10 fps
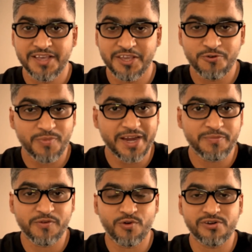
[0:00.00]
You might
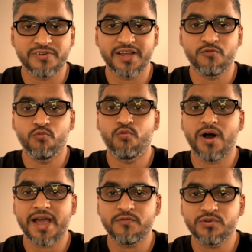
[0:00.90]
be wondering,
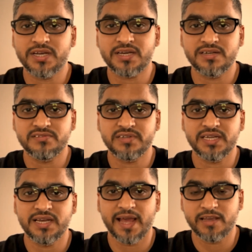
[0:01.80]
why would a
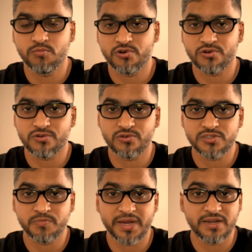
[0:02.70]
country like Morocco
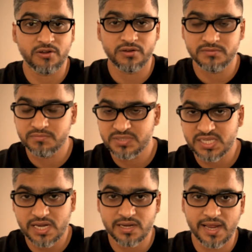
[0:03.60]
spend on
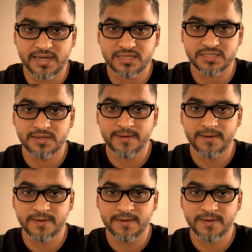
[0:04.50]
satellites?